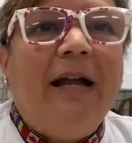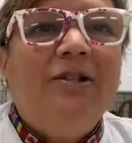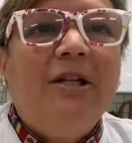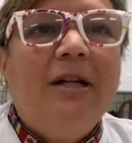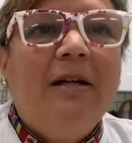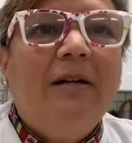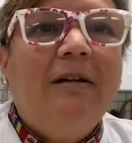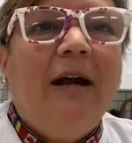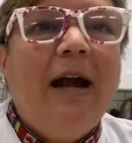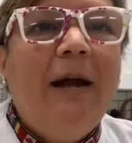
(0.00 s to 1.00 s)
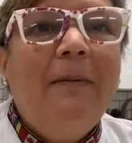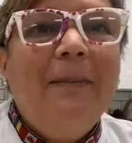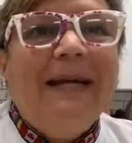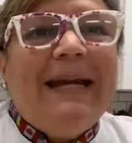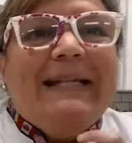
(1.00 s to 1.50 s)
Hey, Jean. Hey,
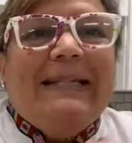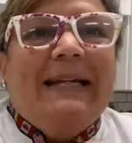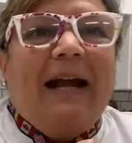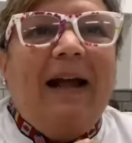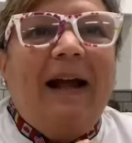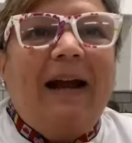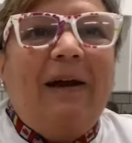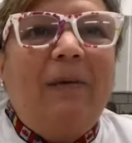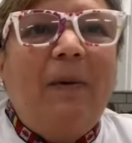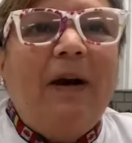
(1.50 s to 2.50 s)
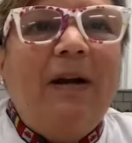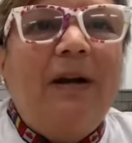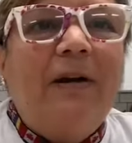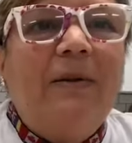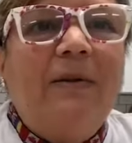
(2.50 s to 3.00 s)
Mackenzie. Hi, how are
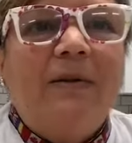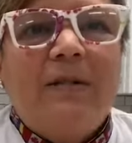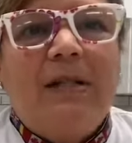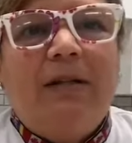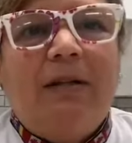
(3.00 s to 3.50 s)
you?